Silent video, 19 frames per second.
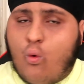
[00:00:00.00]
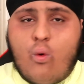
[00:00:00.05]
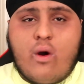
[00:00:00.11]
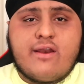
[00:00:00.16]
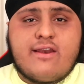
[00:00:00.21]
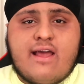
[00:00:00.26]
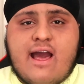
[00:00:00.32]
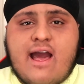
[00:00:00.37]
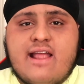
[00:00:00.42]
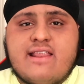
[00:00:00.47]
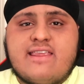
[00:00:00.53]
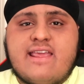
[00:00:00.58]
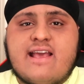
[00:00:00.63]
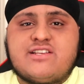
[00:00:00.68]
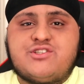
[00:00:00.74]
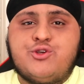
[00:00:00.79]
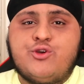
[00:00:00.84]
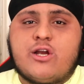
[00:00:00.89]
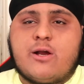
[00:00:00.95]
one hand,
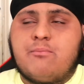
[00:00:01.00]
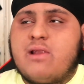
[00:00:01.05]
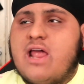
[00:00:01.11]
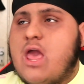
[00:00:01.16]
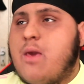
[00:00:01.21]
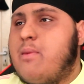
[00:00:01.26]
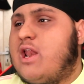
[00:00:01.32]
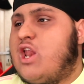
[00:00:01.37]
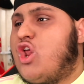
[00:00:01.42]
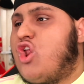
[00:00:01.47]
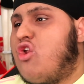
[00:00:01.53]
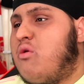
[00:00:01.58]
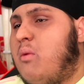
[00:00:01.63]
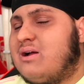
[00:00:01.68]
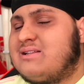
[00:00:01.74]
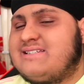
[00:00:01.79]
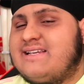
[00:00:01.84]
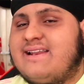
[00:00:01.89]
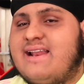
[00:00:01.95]
yes, you can play Emelic
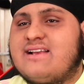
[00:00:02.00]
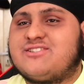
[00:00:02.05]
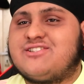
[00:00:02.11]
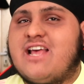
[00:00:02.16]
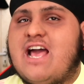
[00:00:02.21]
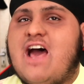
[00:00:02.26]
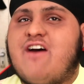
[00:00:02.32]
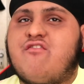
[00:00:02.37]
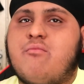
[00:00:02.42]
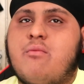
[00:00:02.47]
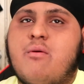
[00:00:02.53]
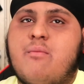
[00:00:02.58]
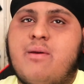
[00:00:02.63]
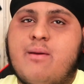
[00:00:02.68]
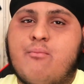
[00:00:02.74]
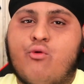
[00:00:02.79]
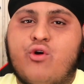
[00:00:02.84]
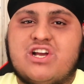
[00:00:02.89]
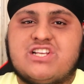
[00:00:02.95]
Martinez to have him a
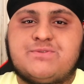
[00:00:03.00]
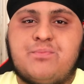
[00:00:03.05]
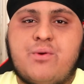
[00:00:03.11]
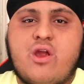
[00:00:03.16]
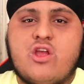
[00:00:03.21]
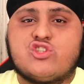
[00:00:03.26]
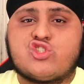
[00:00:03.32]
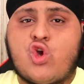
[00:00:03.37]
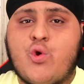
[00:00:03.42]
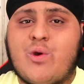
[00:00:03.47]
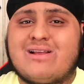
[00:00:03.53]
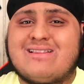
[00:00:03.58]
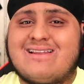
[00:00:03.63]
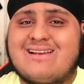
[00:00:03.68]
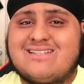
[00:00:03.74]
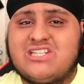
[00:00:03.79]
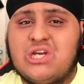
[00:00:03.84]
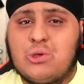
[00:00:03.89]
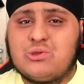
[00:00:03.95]
bit more experience going into
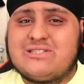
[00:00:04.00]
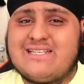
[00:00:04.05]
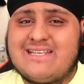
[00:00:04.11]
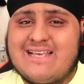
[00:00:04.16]
the Chelsea